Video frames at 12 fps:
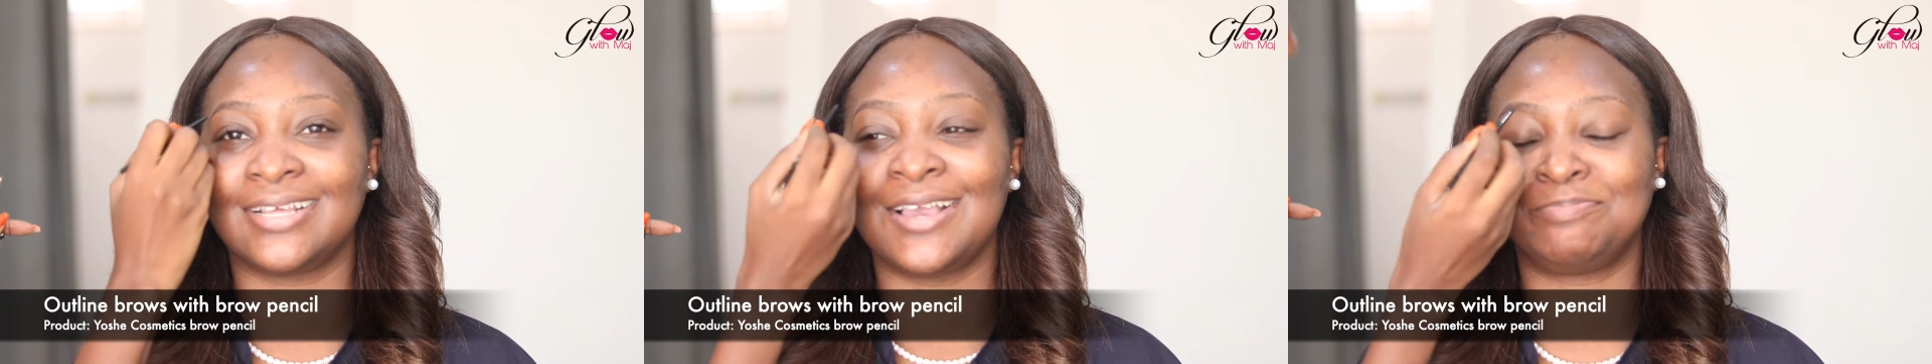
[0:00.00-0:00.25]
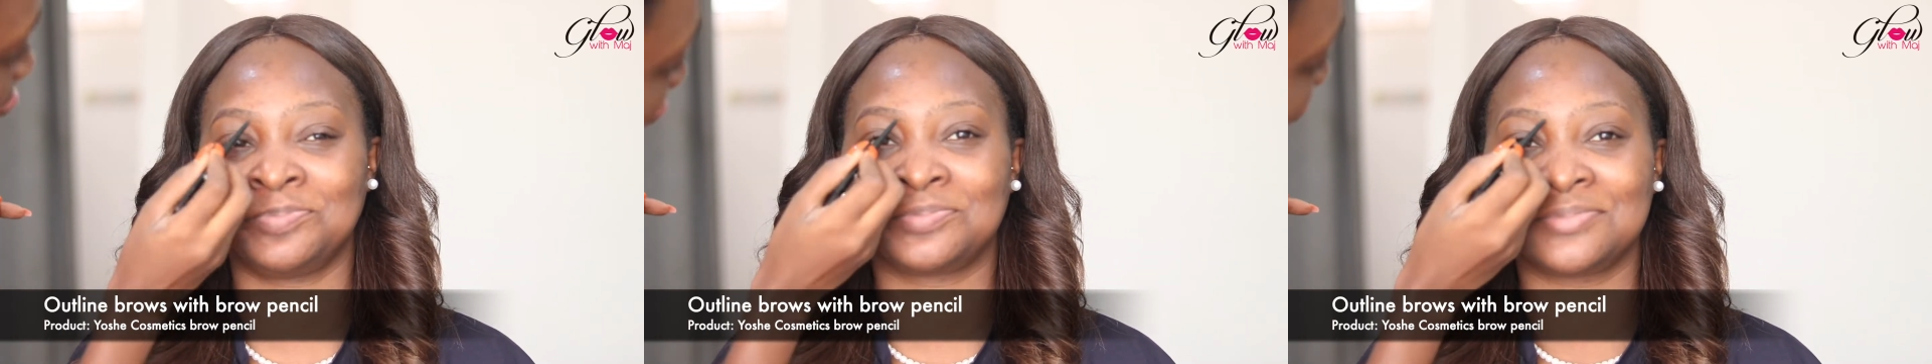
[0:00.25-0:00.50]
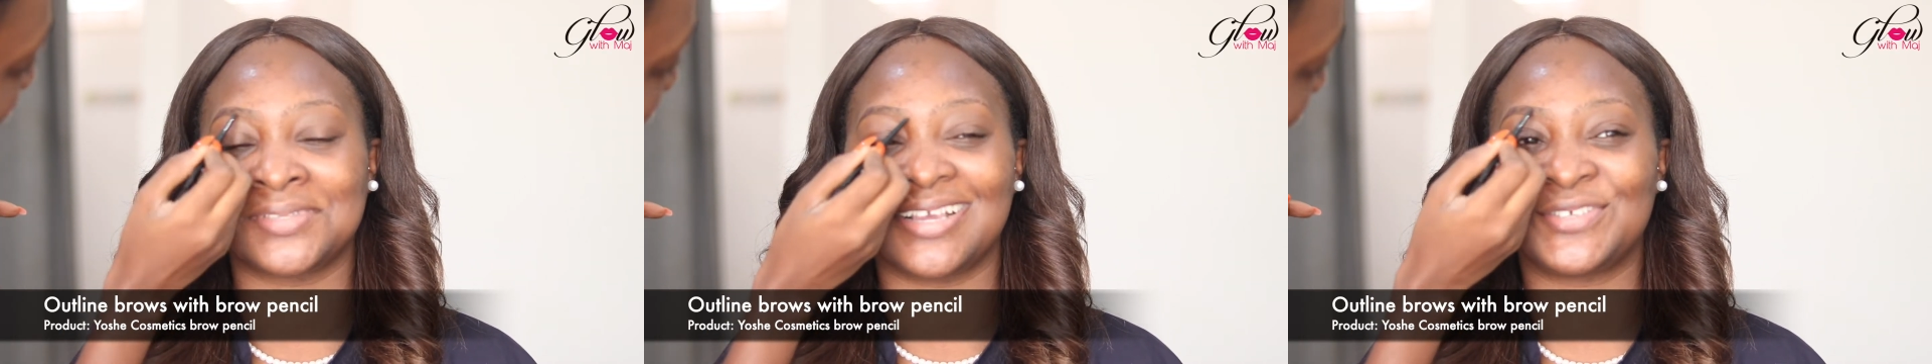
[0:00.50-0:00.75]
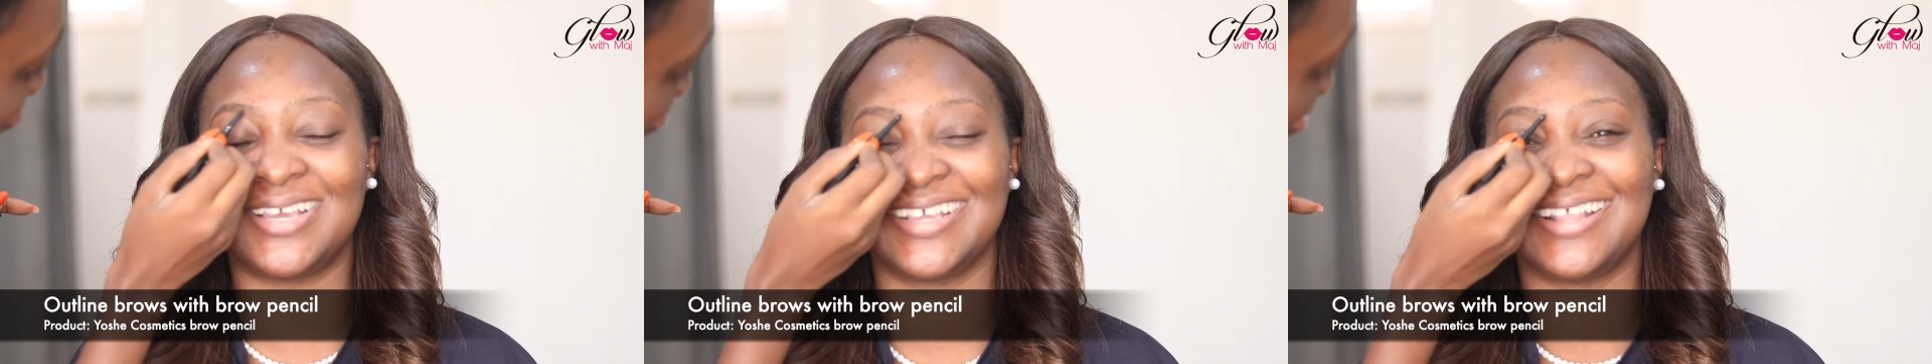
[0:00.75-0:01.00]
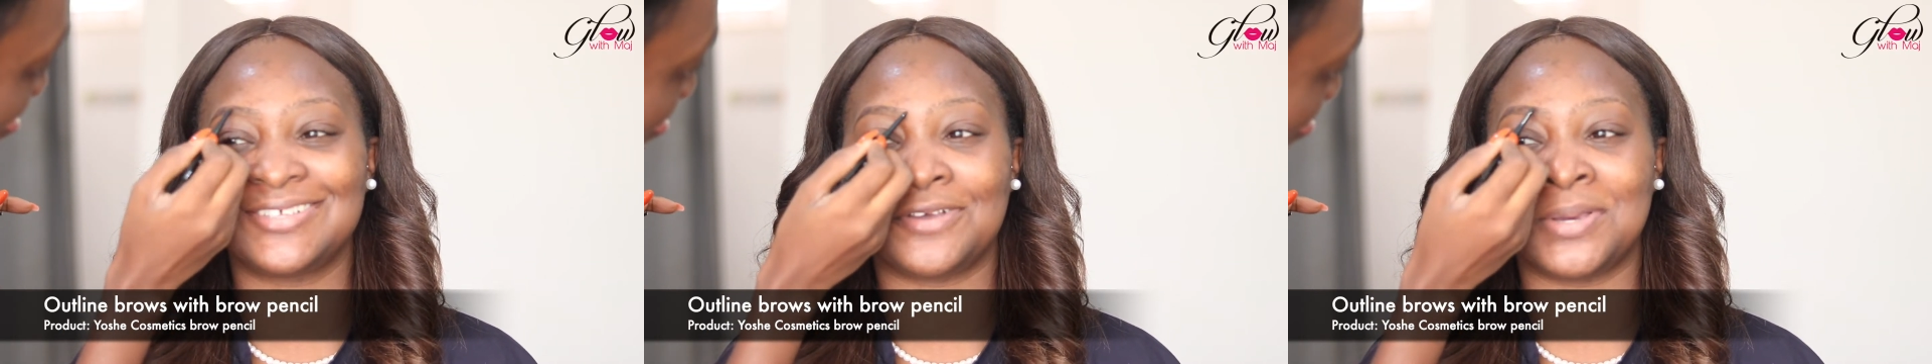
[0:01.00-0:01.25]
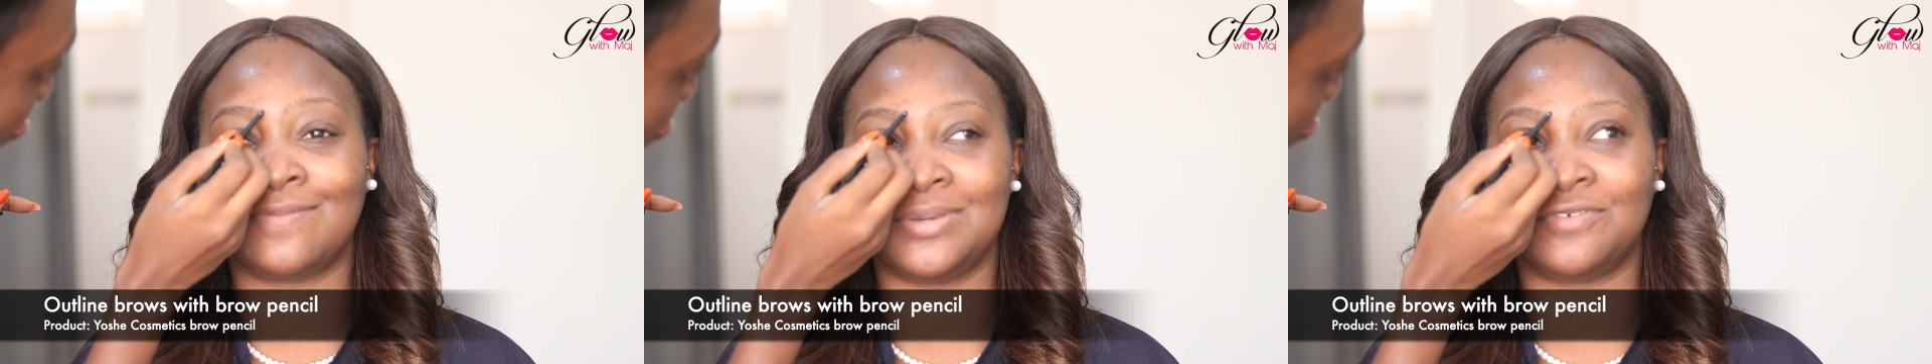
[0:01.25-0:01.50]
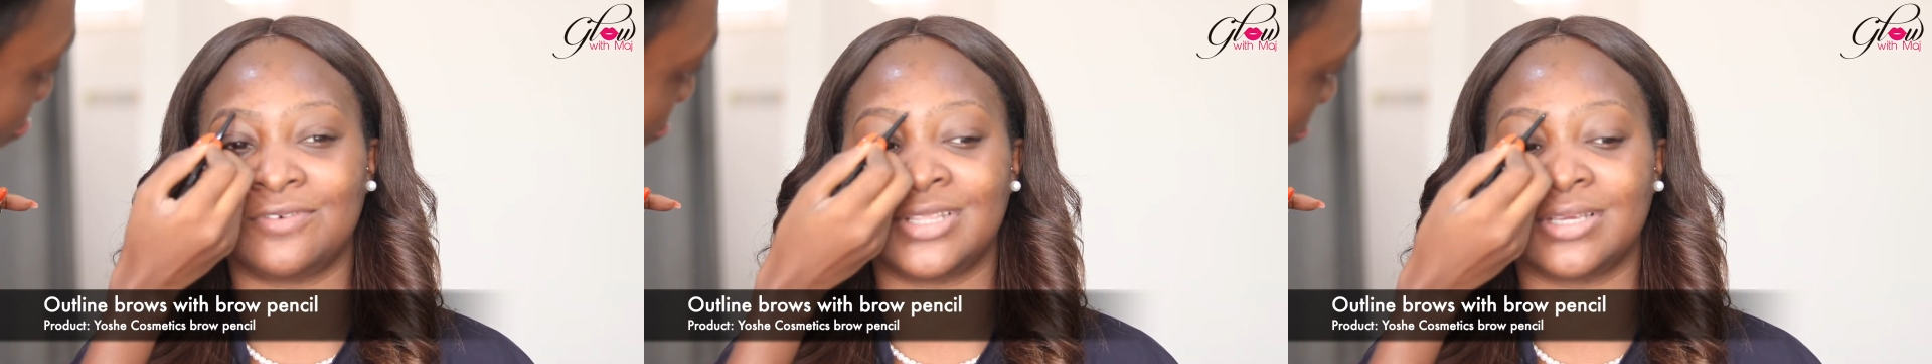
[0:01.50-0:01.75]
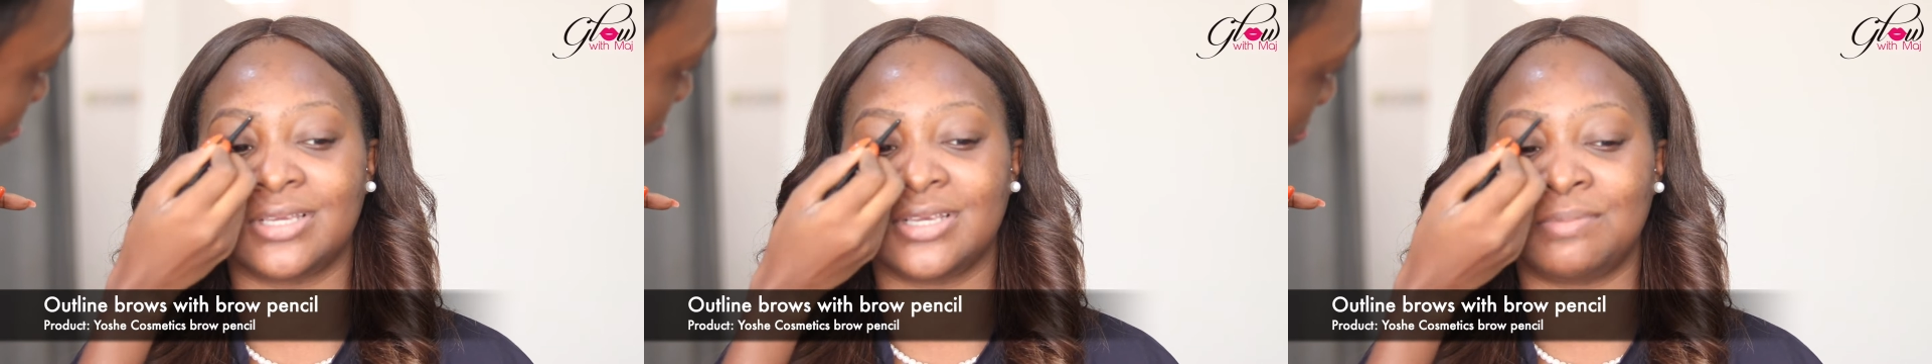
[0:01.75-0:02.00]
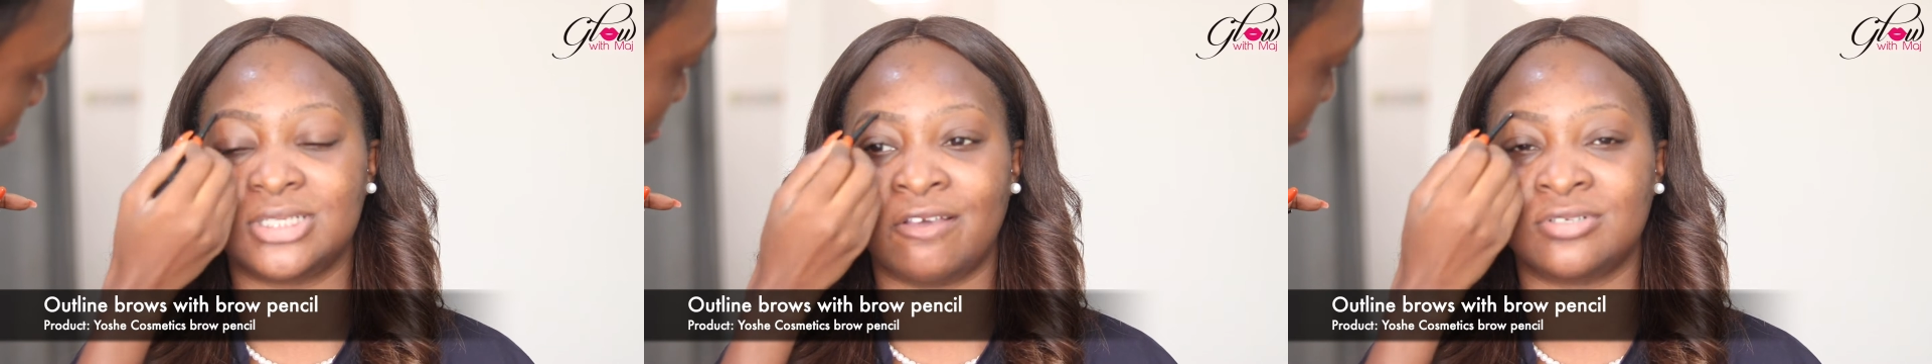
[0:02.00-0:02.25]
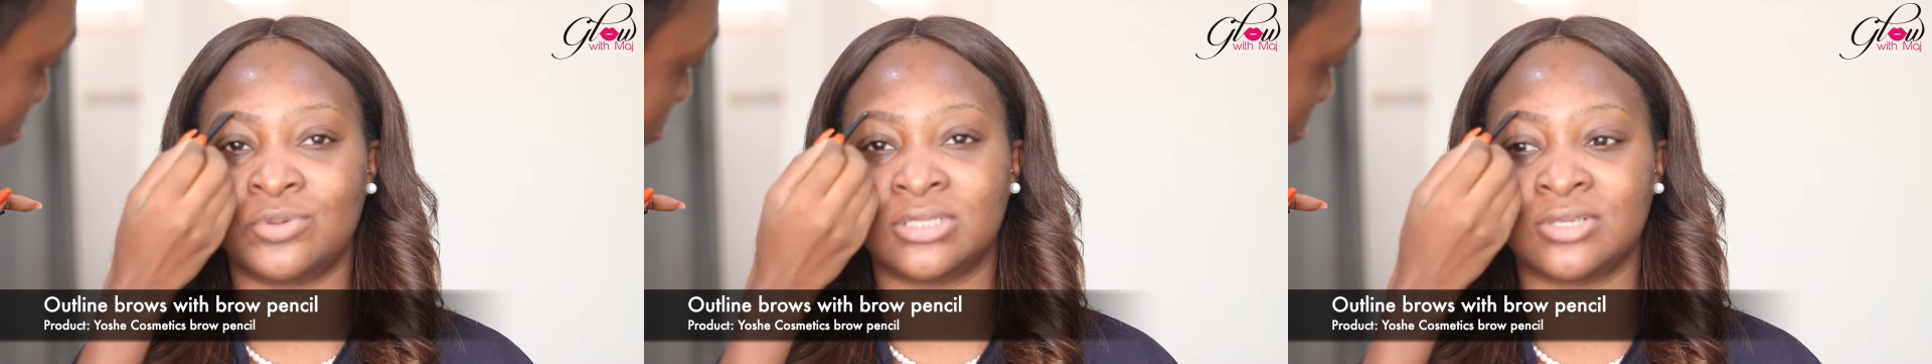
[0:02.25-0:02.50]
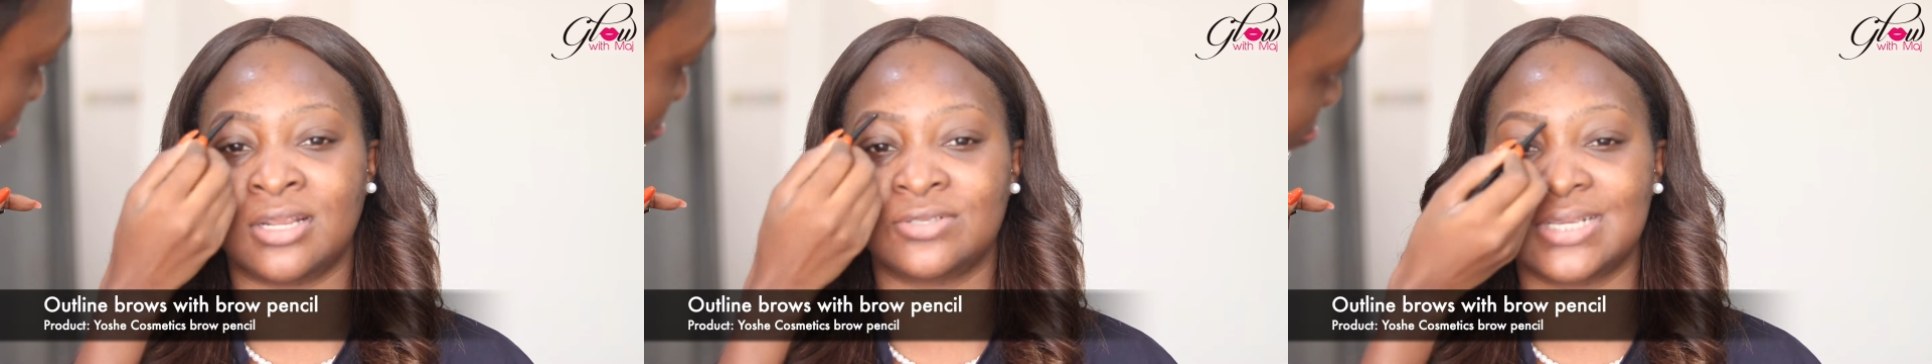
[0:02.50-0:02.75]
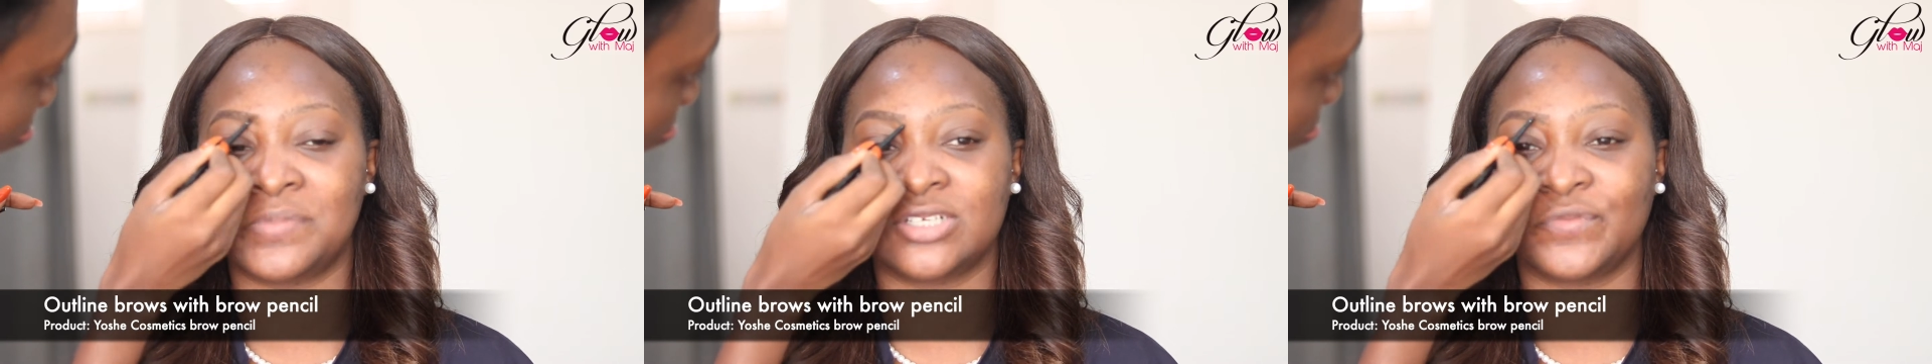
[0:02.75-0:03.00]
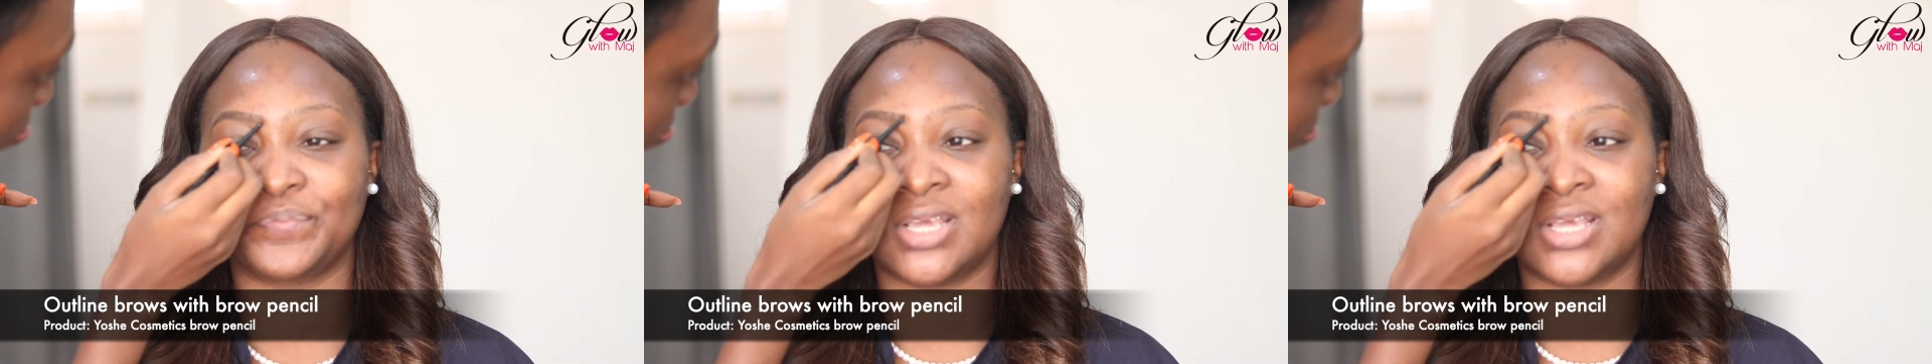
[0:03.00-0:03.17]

It's very defined, helps you get